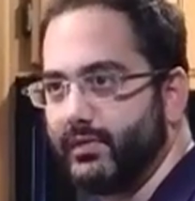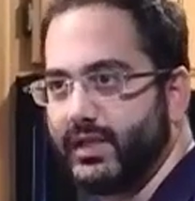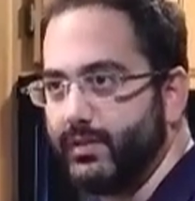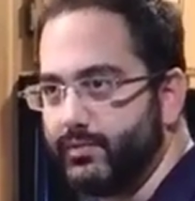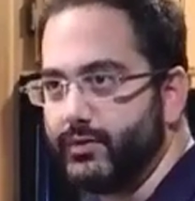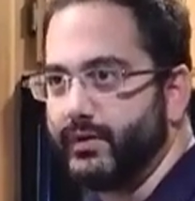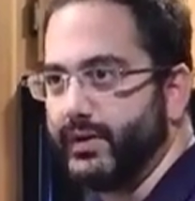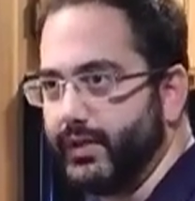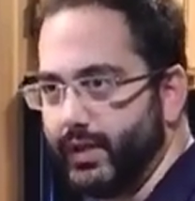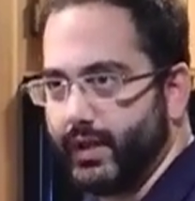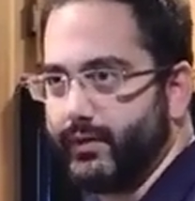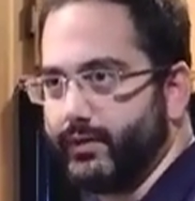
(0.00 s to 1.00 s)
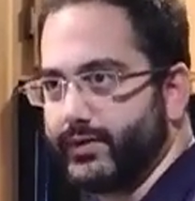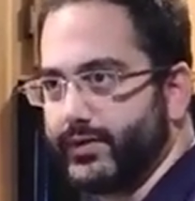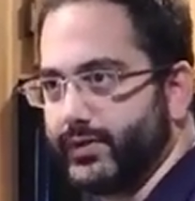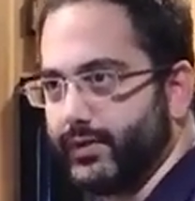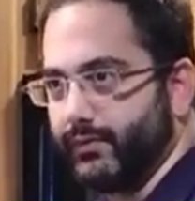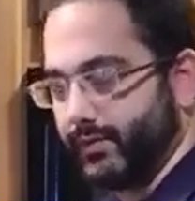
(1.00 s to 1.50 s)
keep doing the
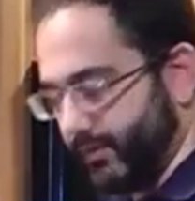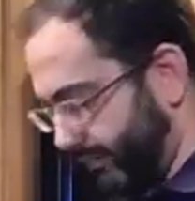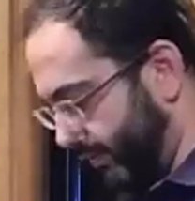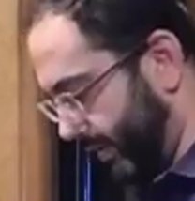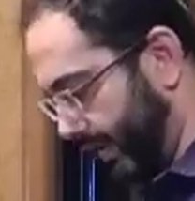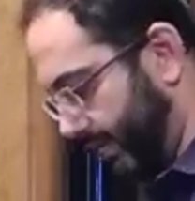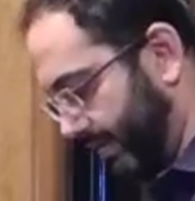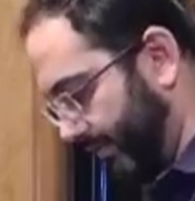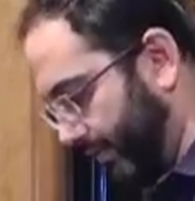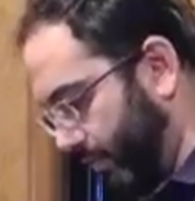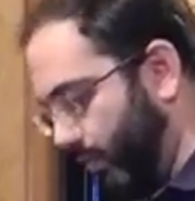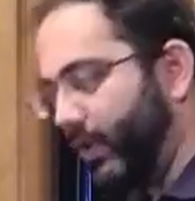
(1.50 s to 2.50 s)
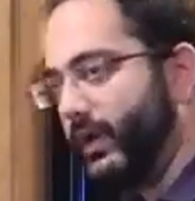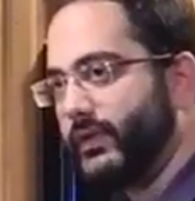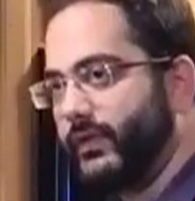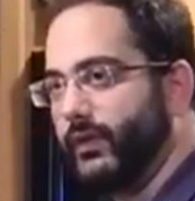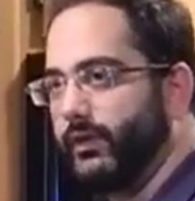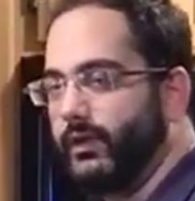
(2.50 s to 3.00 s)
analysis over and over again. And if you
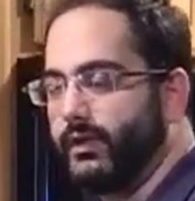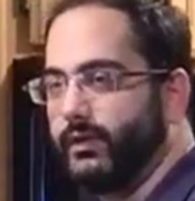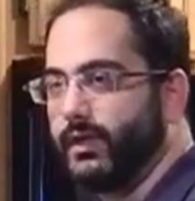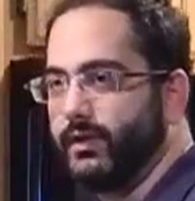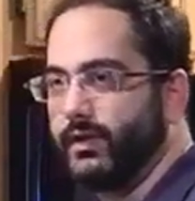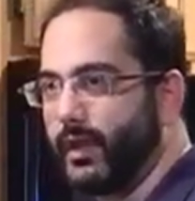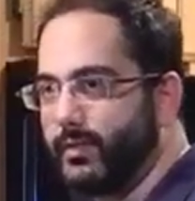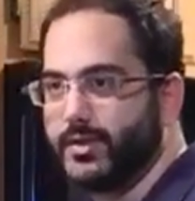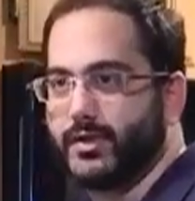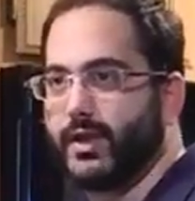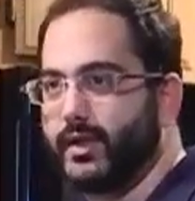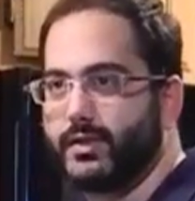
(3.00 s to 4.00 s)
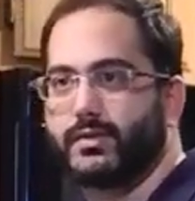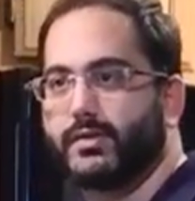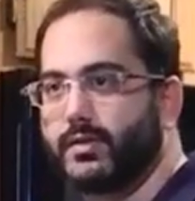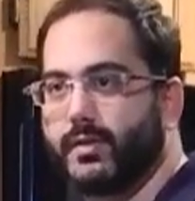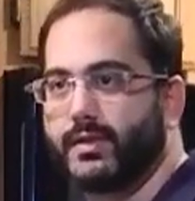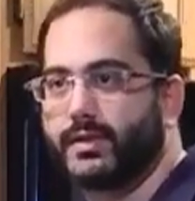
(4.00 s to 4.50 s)
want to, you know, get into epigenetics and
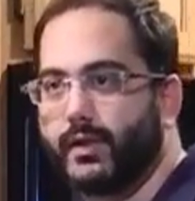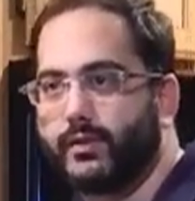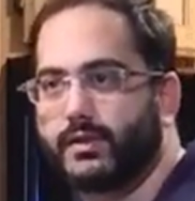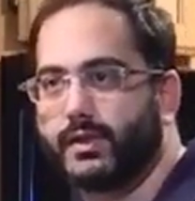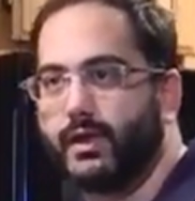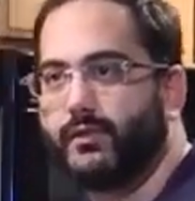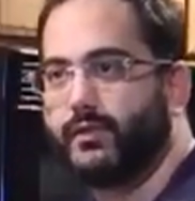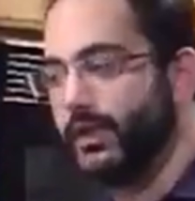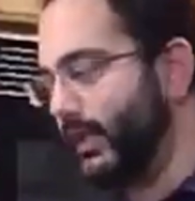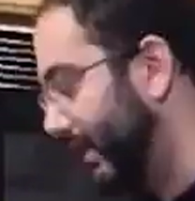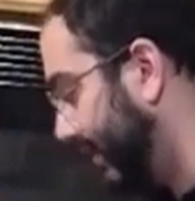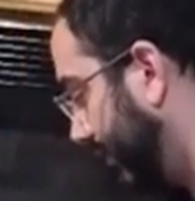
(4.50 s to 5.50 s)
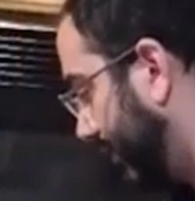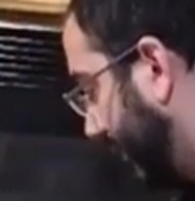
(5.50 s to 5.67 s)
some of this other stuff, you